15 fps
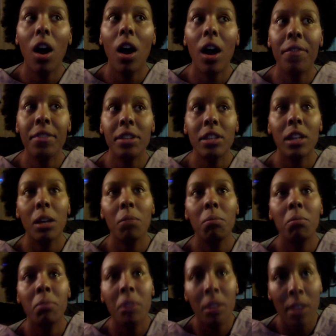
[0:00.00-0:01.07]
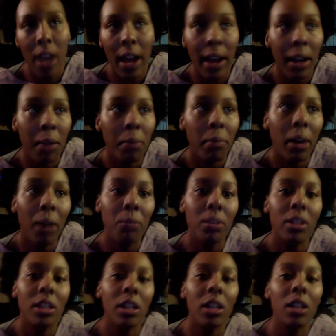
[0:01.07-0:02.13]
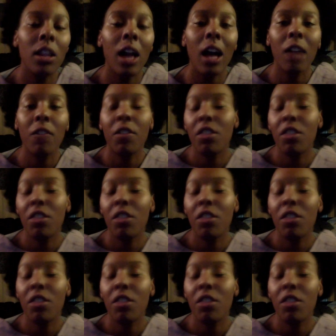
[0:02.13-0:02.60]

at the same time, I was seeing a lot of